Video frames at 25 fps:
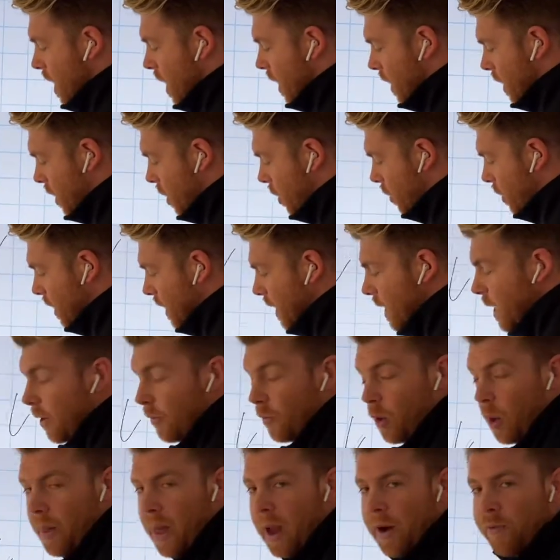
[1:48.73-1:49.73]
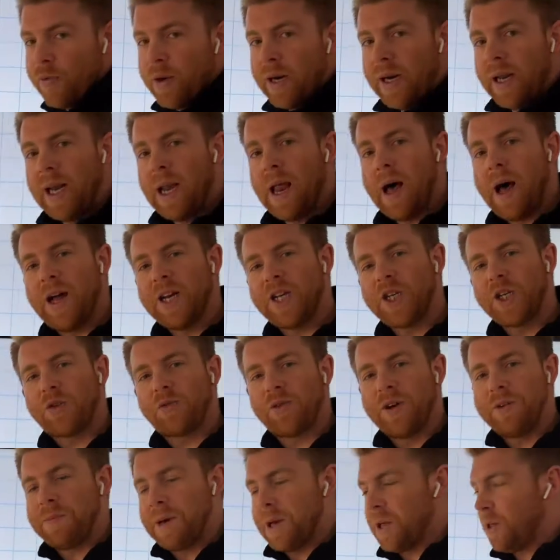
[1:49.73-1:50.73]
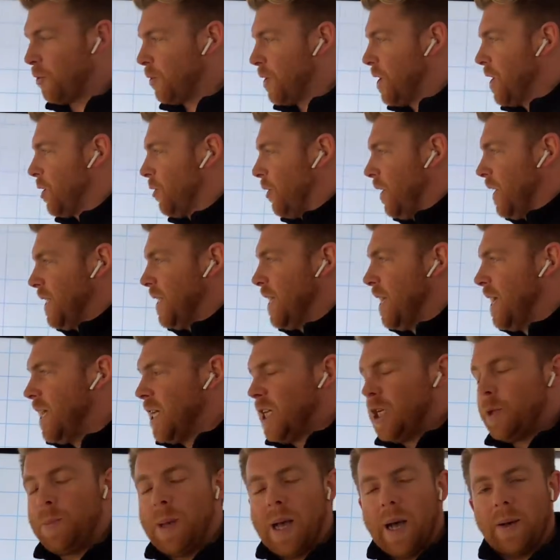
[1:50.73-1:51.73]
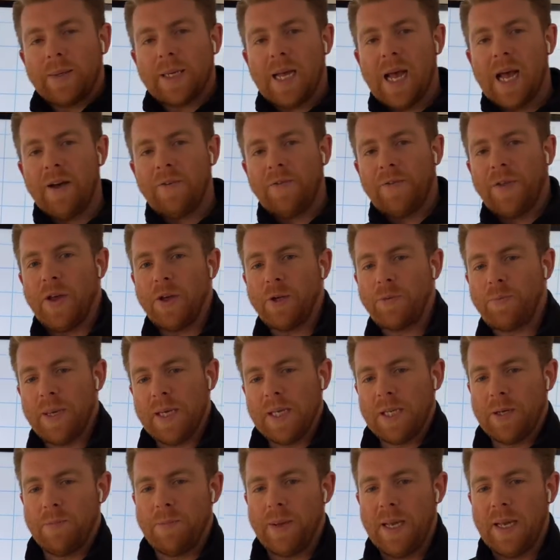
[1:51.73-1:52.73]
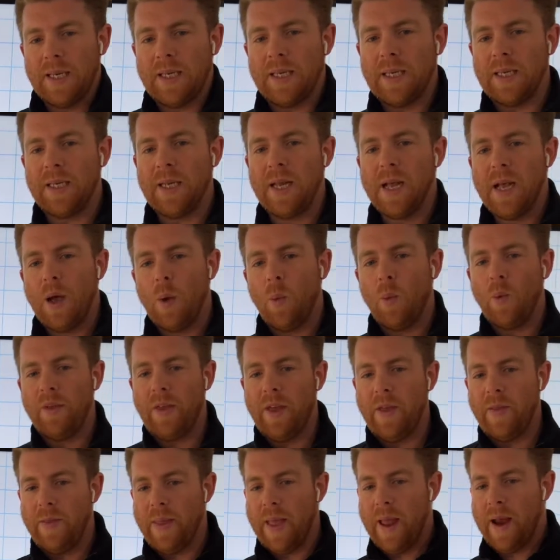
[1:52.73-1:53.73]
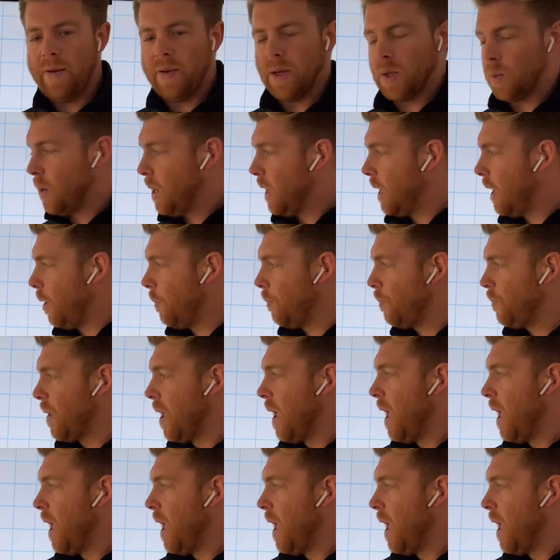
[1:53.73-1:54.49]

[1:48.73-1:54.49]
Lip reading: So you can see I've got that really large 3x3 grid to be able to have those bits and pieces within there as well.